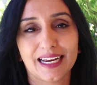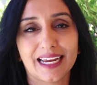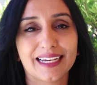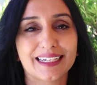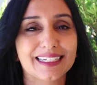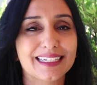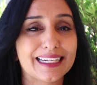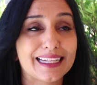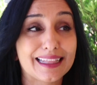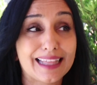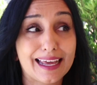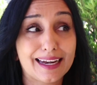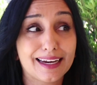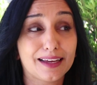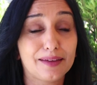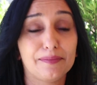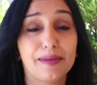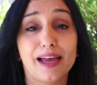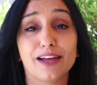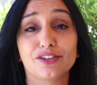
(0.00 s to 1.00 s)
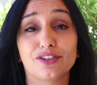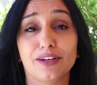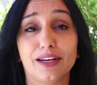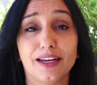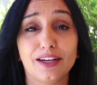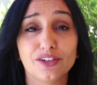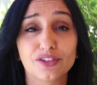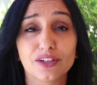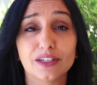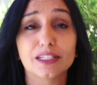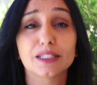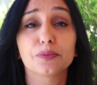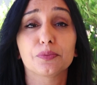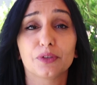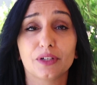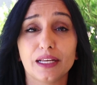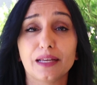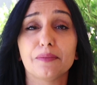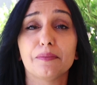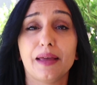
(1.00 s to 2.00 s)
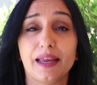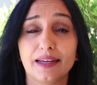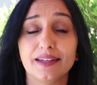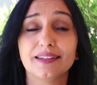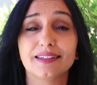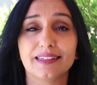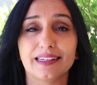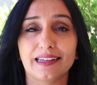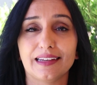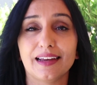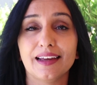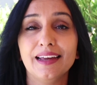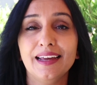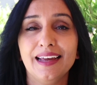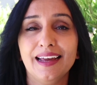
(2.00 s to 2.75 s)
And synthetic imagination is pretty amazing